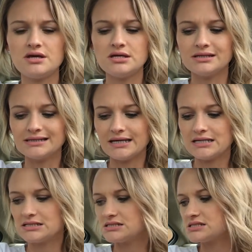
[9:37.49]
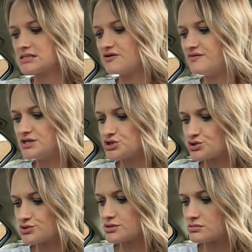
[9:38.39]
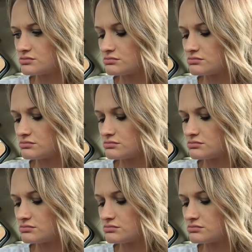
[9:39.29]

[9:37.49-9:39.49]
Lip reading: the latest Avengers.